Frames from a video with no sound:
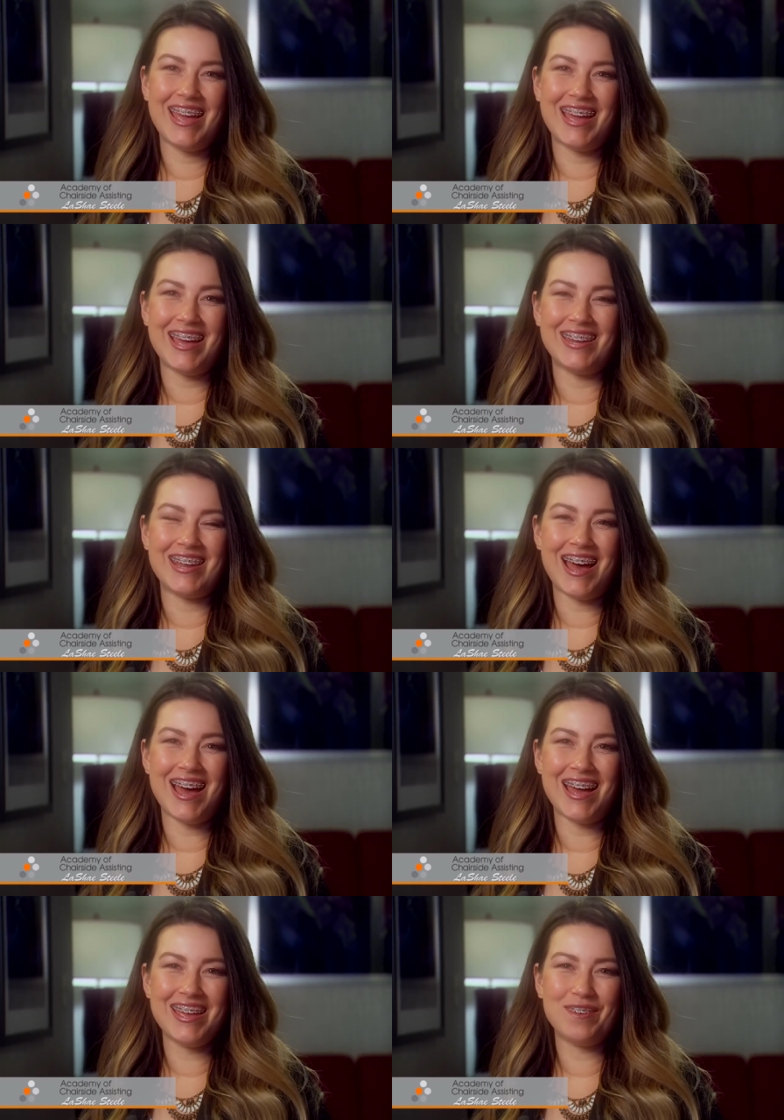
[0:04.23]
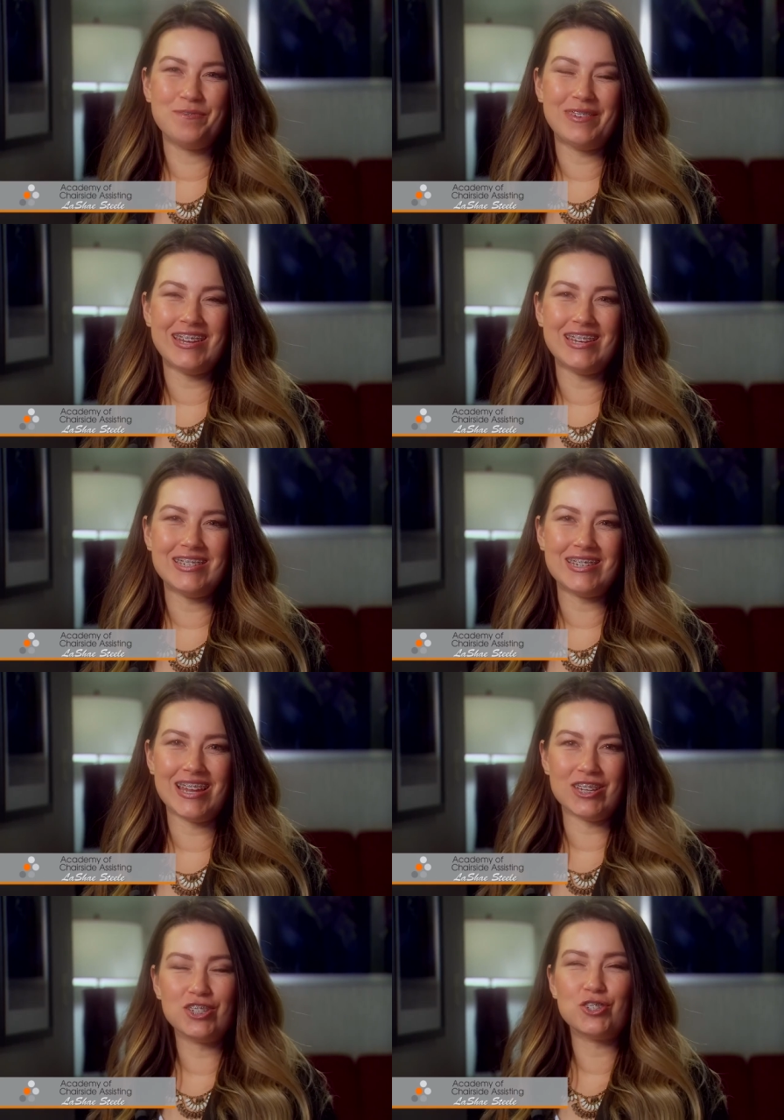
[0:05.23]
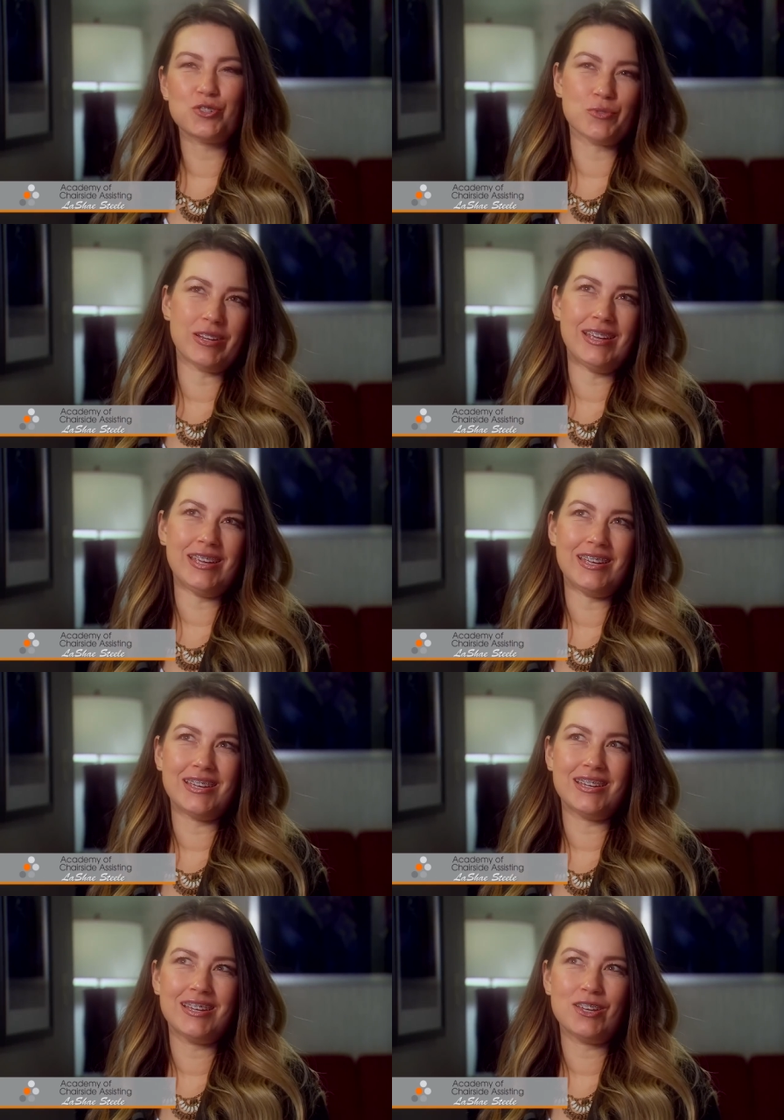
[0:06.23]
And I have been in dentistry